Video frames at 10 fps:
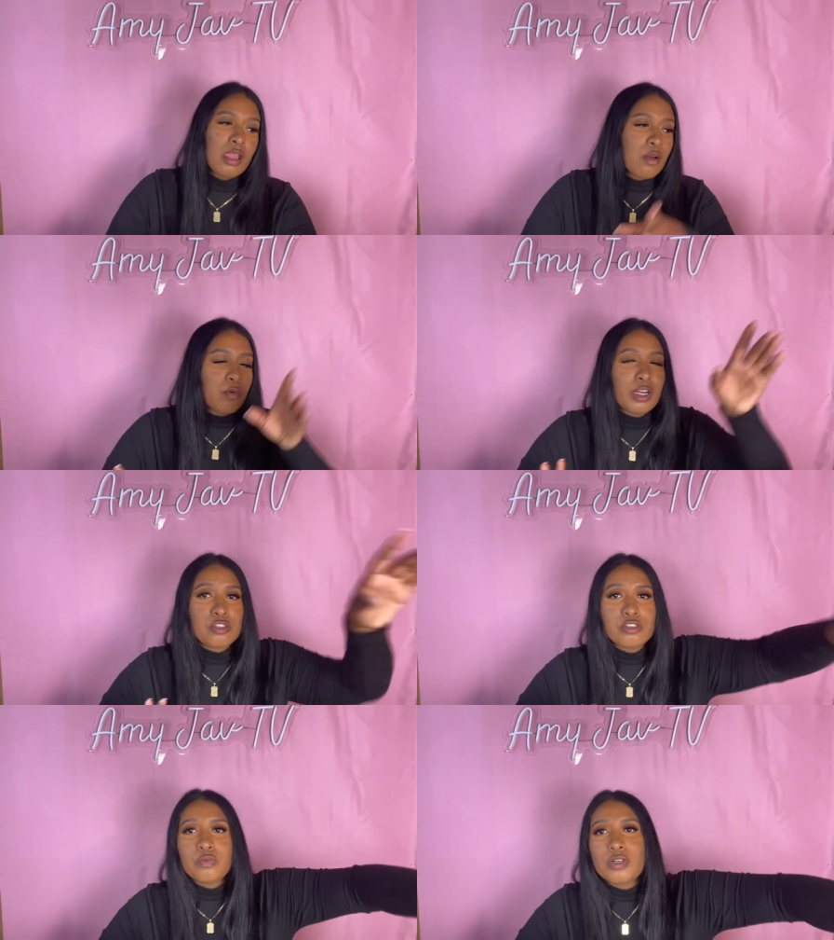When I
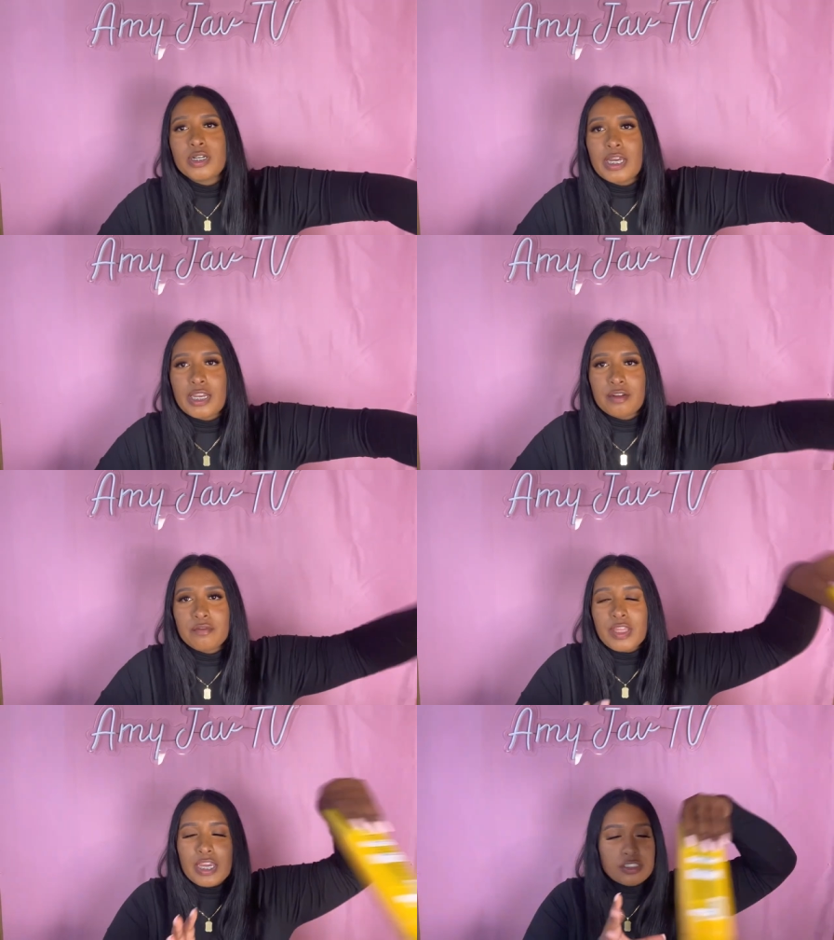do run out of
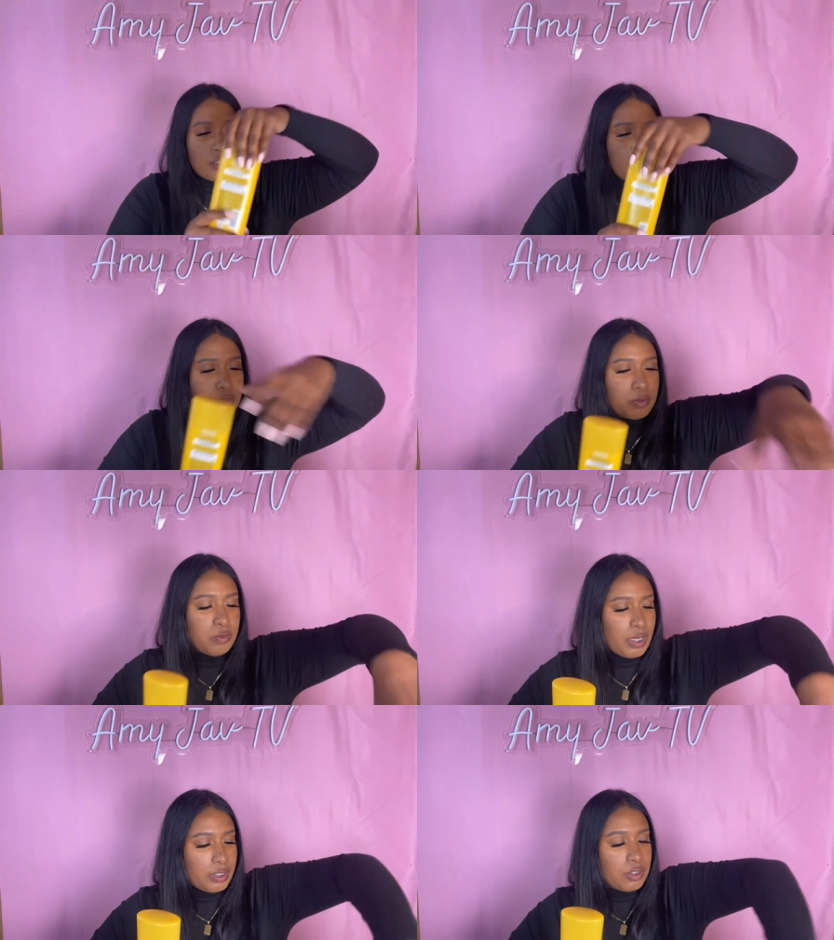that shampoo,
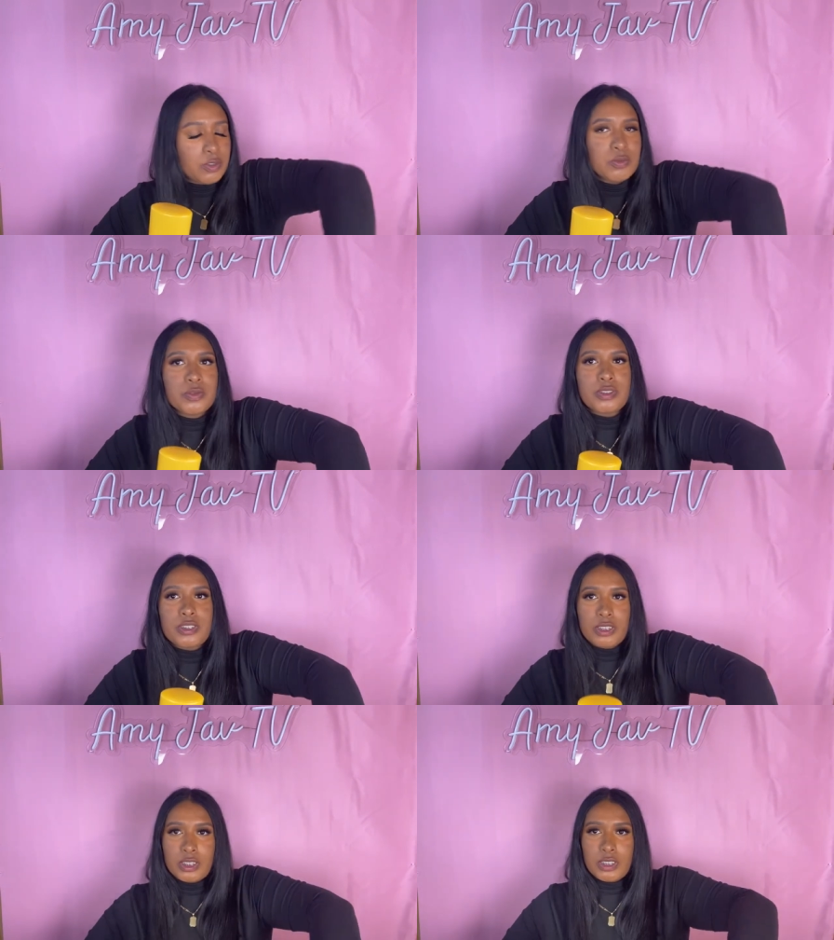I use
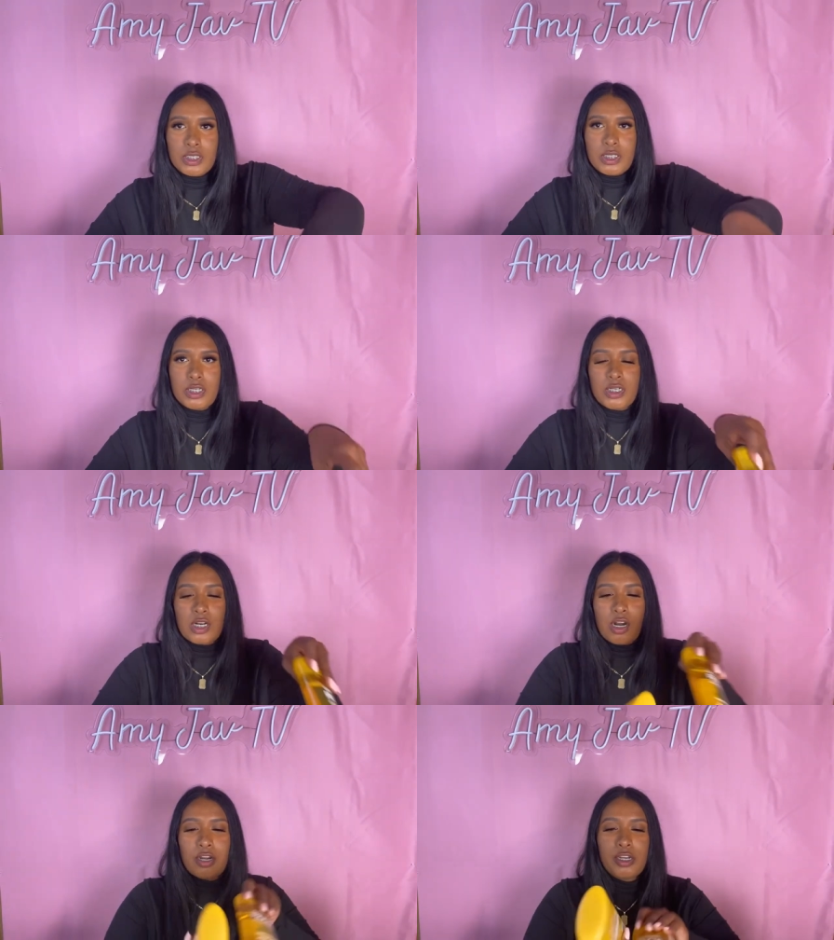the
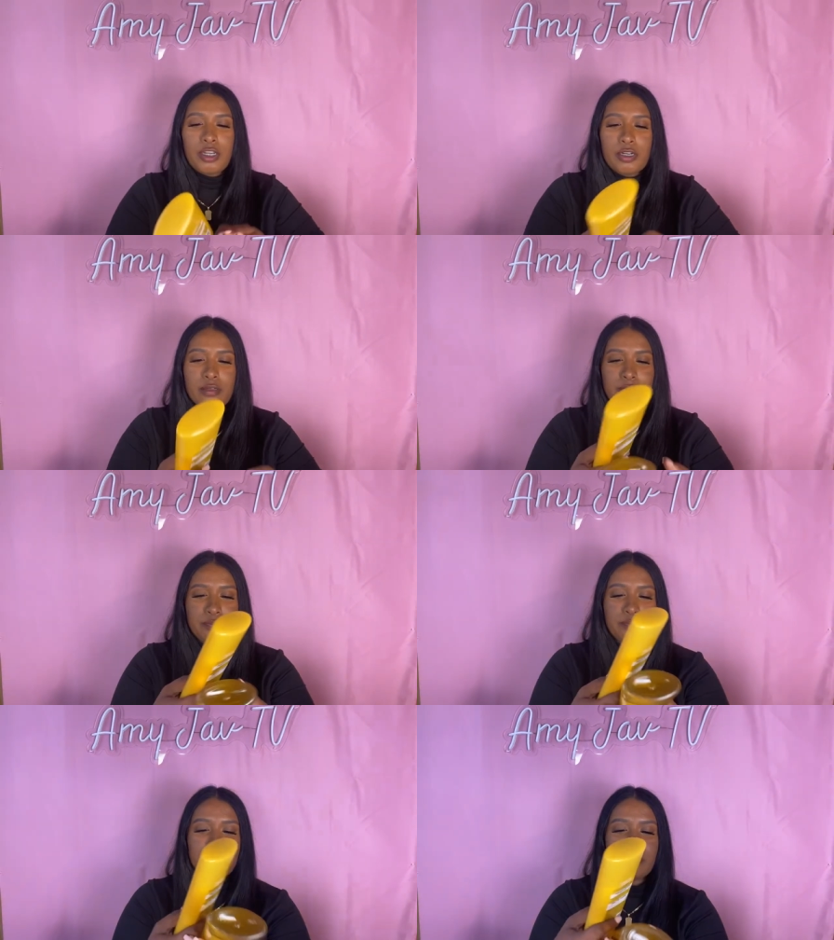Garnier
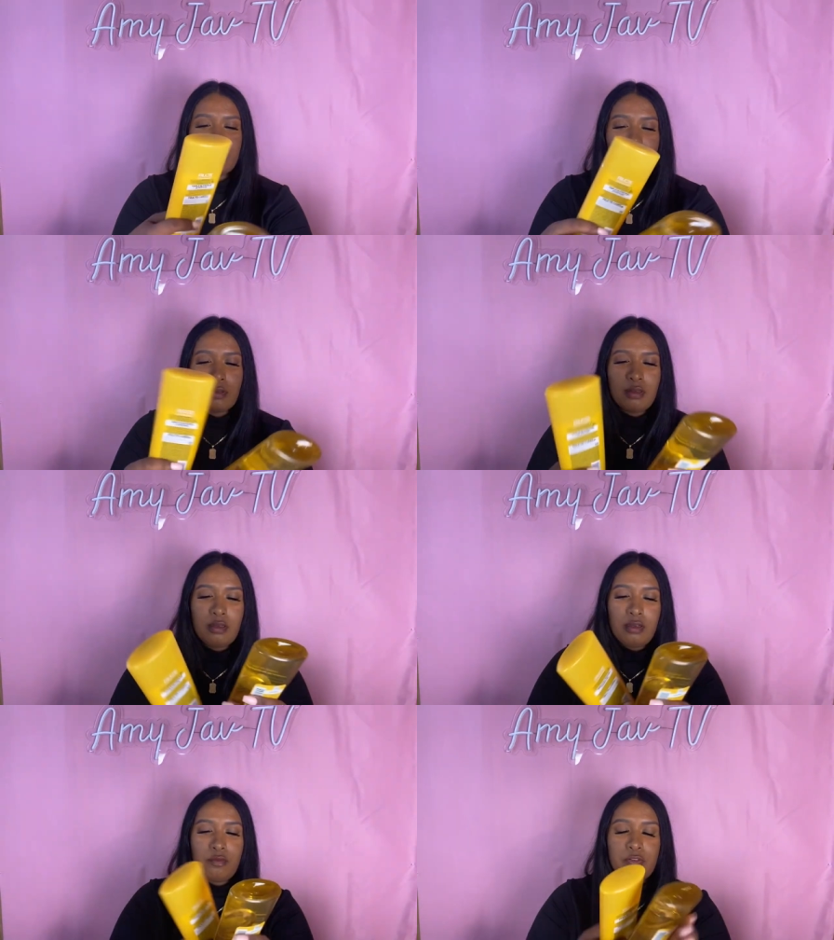
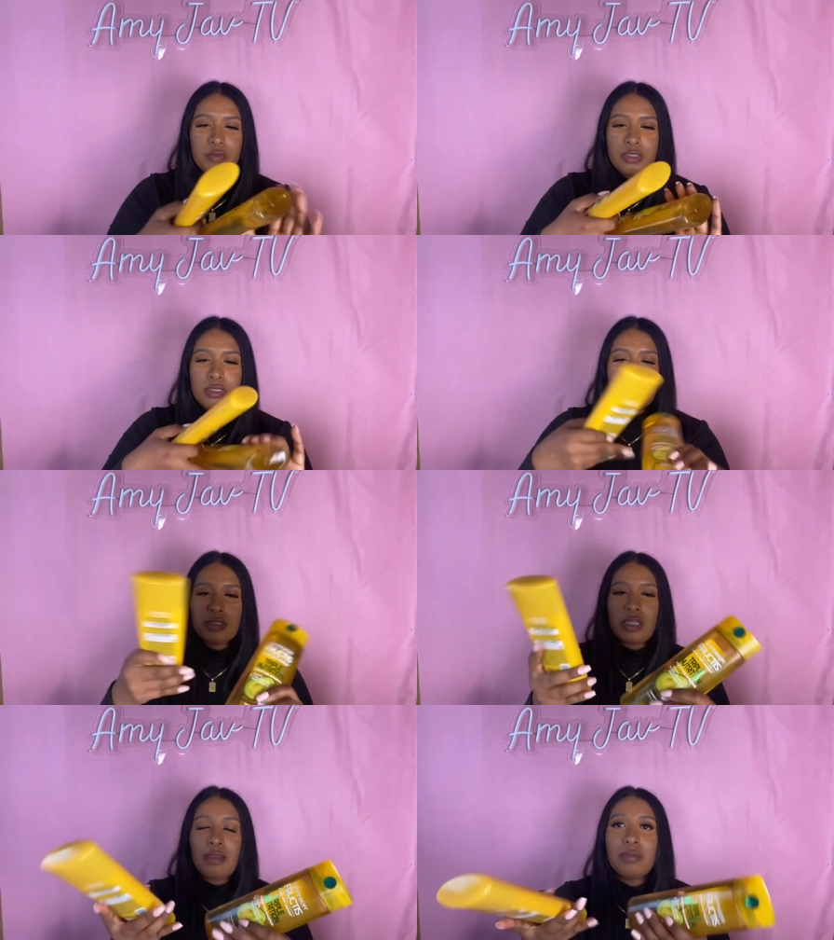Fructis.
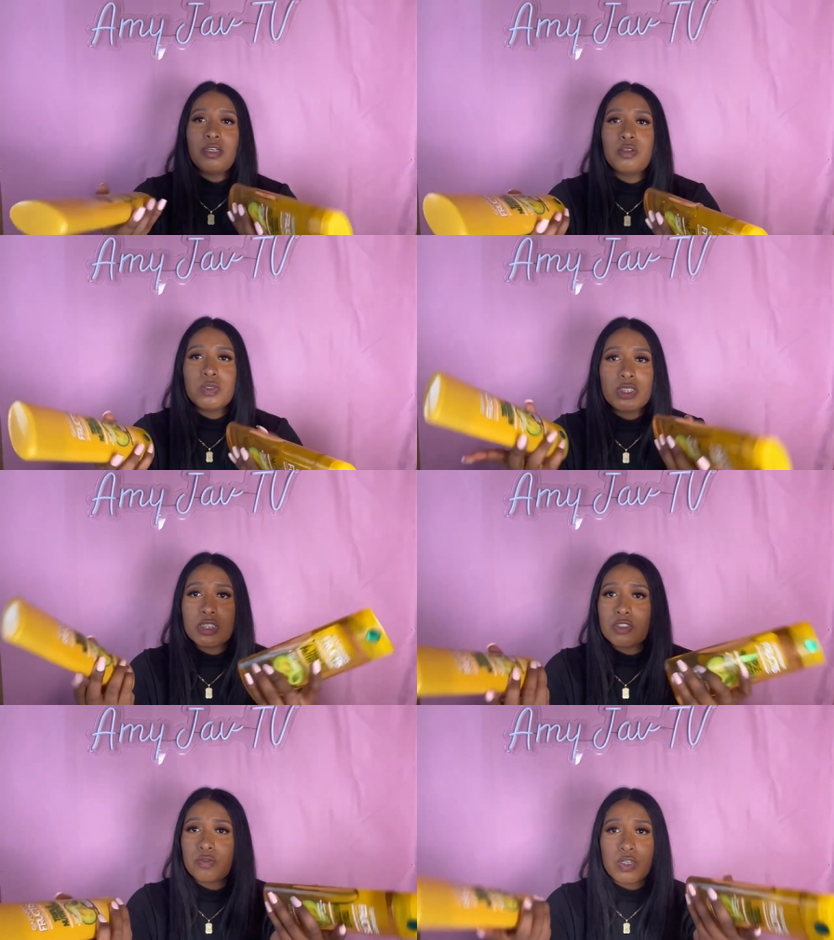I've been using
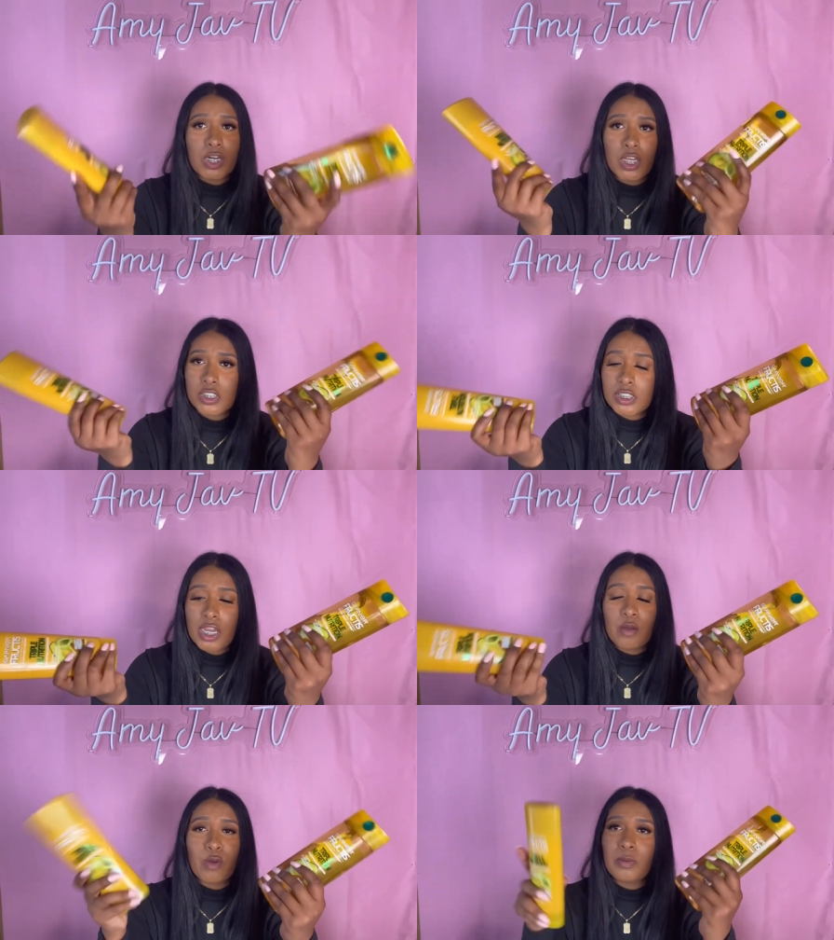this for a long
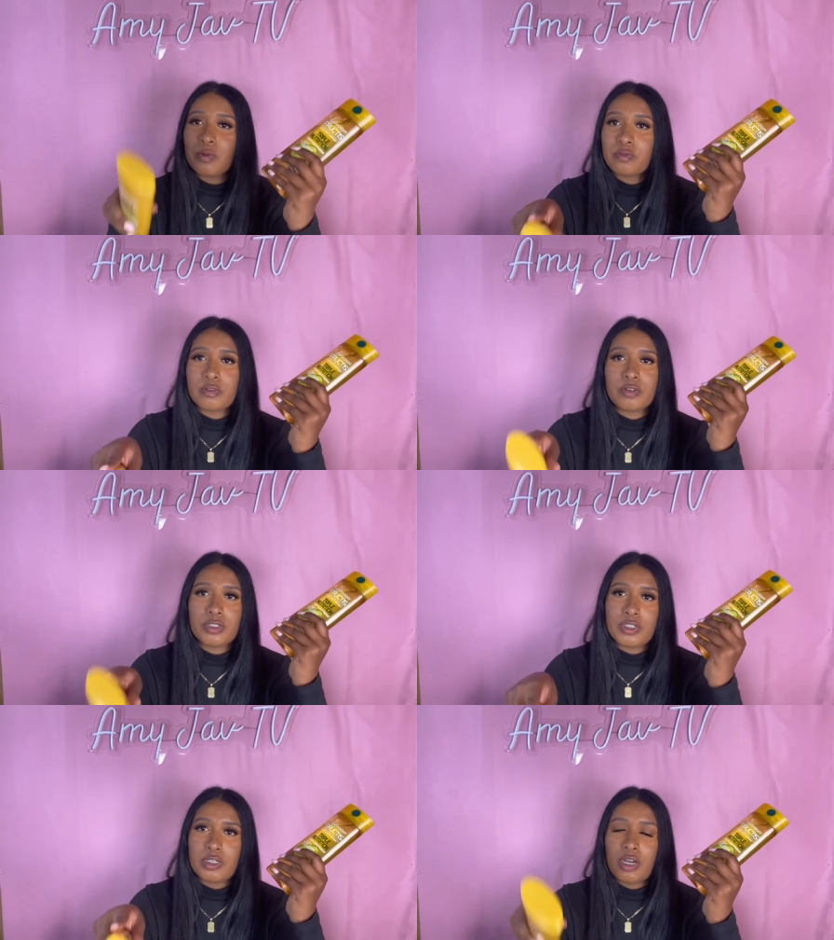time, way before
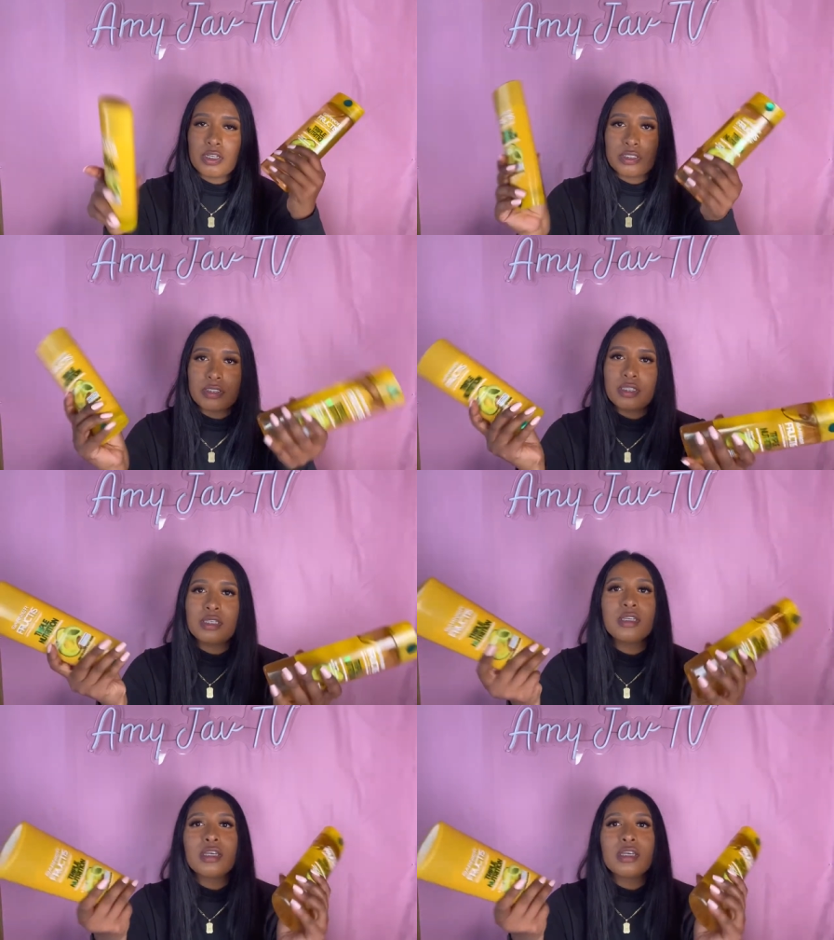the Aussie.